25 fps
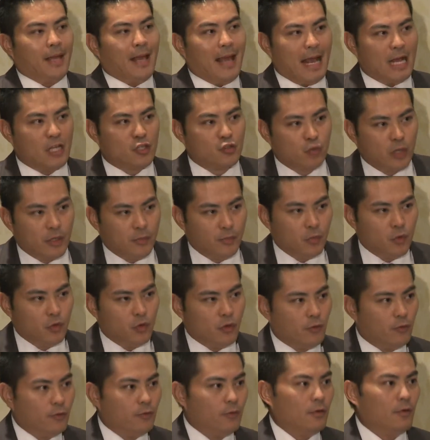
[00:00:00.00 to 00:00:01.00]
As we
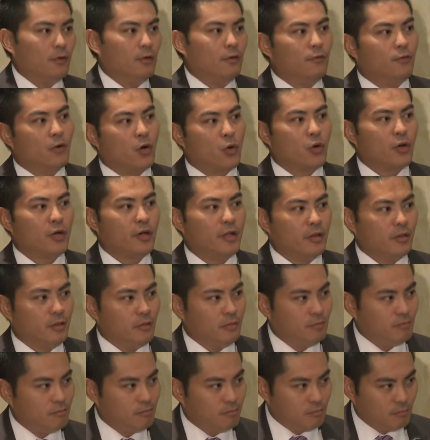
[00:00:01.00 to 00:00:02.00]
move forward
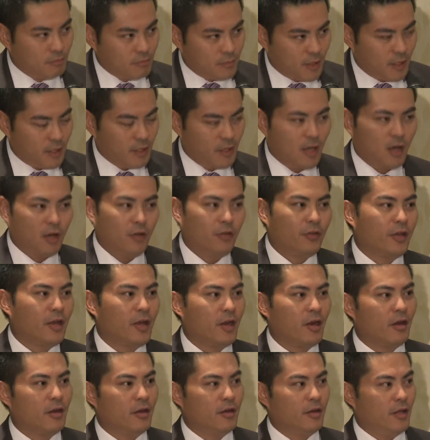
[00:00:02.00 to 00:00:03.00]
in
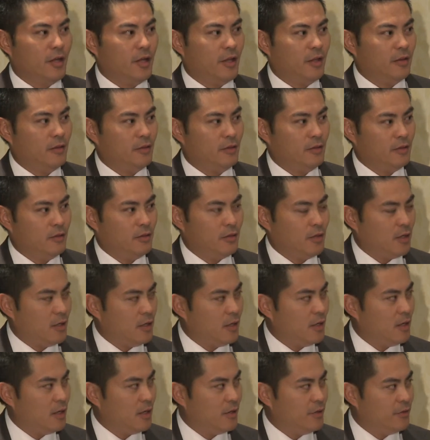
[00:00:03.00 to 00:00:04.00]
healthcare and
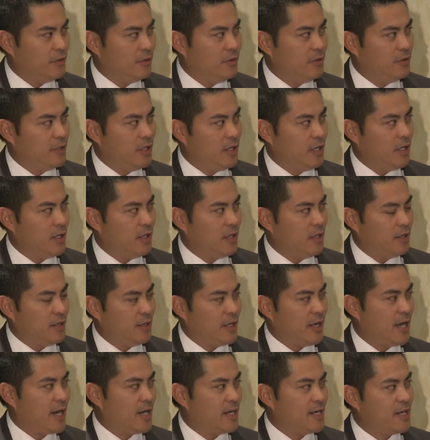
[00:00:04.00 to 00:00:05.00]

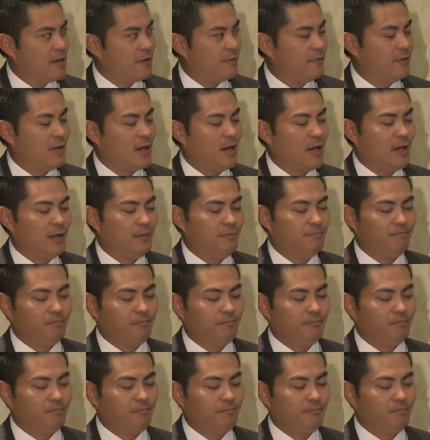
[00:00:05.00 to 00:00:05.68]
they identify